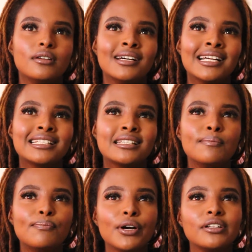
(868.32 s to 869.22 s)
at
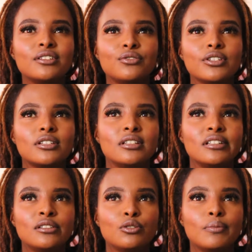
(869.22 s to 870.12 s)
some point you just
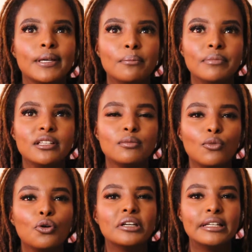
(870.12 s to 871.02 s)
need to be a bit
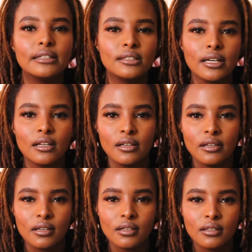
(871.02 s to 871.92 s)
more
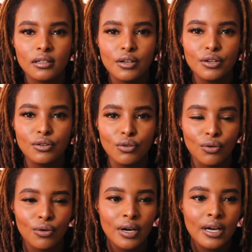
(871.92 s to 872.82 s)

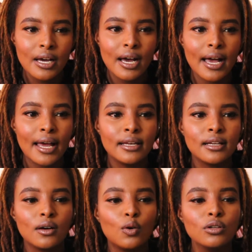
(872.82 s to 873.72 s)
detailed. And
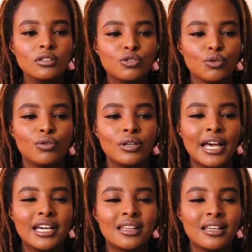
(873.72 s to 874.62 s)
also,
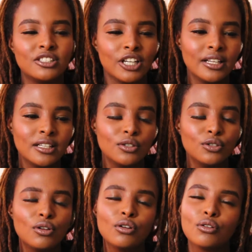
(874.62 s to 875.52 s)
like, the journey,
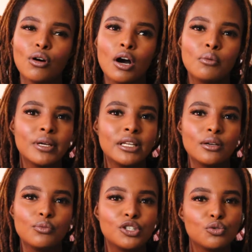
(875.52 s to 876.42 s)
you don't know
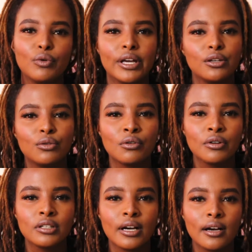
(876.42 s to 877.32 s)
which way you're
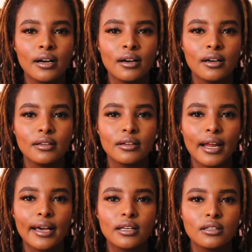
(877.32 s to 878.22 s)
gonna,
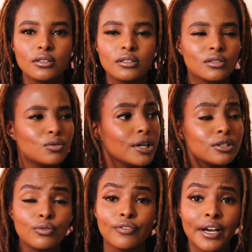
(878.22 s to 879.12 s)
like, it's going
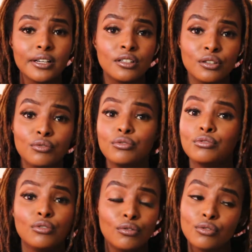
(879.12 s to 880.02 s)
to find you. You
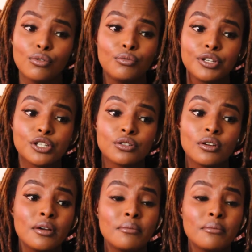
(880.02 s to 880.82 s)
don't know which.